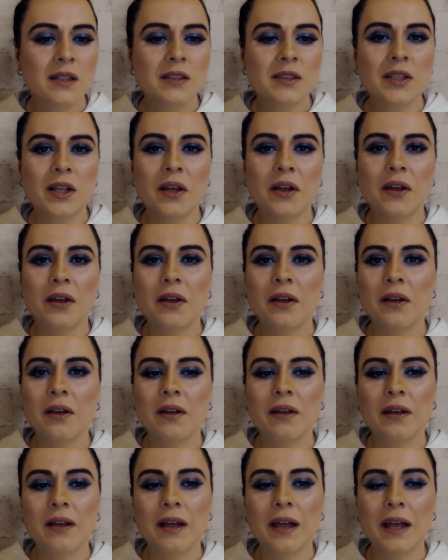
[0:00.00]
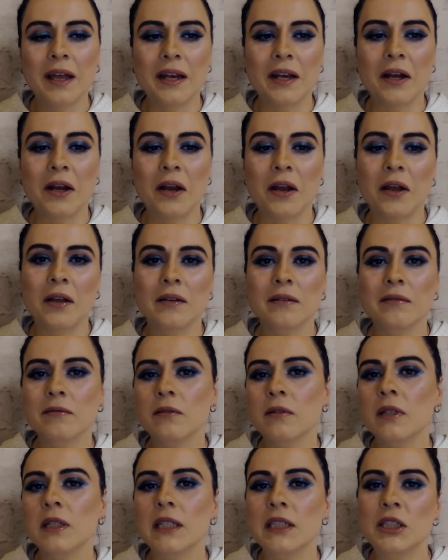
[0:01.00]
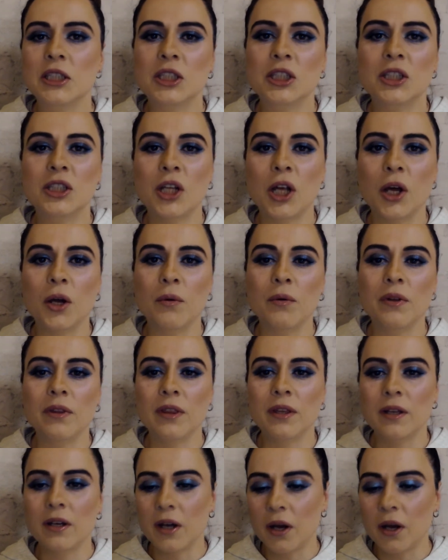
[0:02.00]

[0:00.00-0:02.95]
So I don't know, let's just go with it.